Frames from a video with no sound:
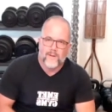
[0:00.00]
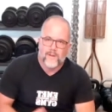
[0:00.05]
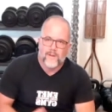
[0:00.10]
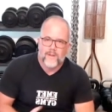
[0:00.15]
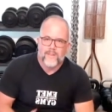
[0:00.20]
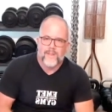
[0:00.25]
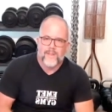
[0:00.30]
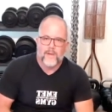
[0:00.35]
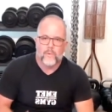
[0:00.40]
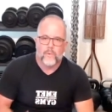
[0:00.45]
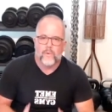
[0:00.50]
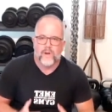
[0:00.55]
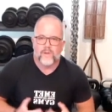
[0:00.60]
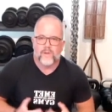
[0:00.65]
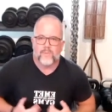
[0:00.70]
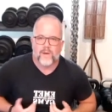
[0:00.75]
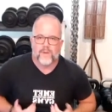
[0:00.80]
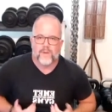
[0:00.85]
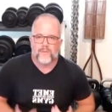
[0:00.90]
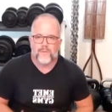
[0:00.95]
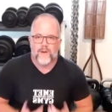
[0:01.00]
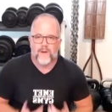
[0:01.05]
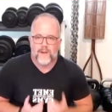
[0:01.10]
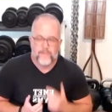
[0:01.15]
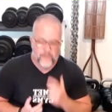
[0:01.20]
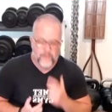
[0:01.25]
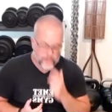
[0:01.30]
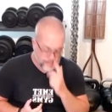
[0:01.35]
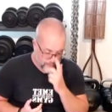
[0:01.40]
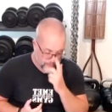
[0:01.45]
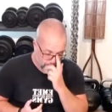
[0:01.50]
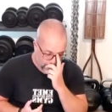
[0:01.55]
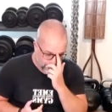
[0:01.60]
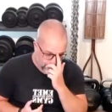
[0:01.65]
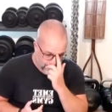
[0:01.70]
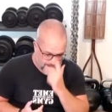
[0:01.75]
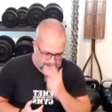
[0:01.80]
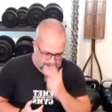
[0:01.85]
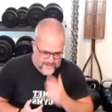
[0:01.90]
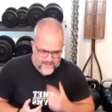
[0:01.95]
Then one of my favorite
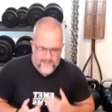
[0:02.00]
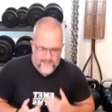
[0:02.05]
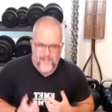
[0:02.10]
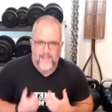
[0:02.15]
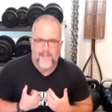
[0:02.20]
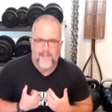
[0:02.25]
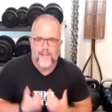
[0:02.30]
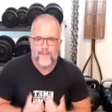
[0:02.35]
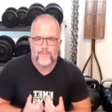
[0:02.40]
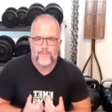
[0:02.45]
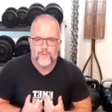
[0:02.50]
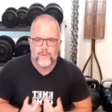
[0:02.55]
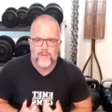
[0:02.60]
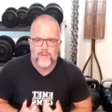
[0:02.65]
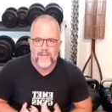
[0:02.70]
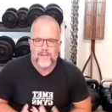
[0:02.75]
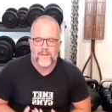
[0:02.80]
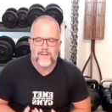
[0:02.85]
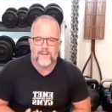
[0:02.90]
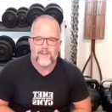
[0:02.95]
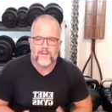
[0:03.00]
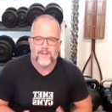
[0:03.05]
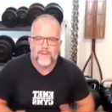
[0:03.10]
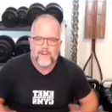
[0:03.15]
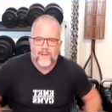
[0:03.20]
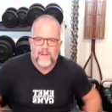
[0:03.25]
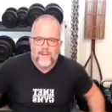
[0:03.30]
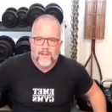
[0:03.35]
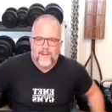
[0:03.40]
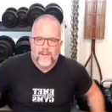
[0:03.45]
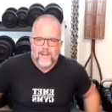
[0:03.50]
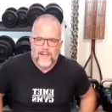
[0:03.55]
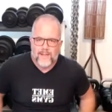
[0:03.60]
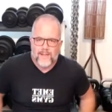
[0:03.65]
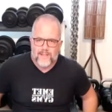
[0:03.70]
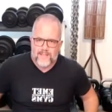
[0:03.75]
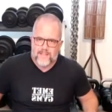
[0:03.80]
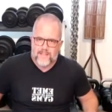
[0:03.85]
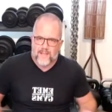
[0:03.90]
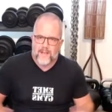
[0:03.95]
movements that I love doing
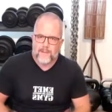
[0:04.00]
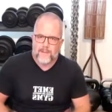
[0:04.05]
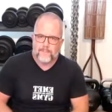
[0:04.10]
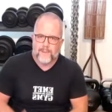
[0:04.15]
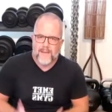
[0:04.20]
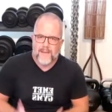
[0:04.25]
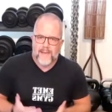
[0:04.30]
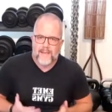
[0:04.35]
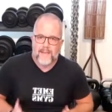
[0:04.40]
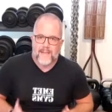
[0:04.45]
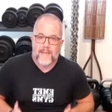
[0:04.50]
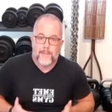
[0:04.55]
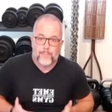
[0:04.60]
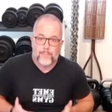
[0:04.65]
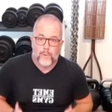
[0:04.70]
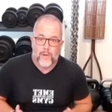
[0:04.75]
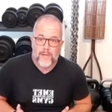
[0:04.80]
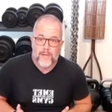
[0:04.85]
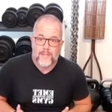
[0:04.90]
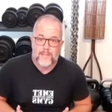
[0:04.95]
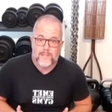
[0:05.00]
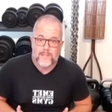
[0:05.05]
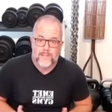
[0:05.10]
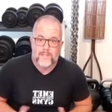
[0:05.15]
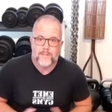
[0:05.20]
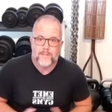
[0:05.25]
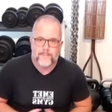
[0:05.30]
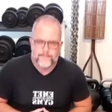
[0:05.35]
is side plank hip raises.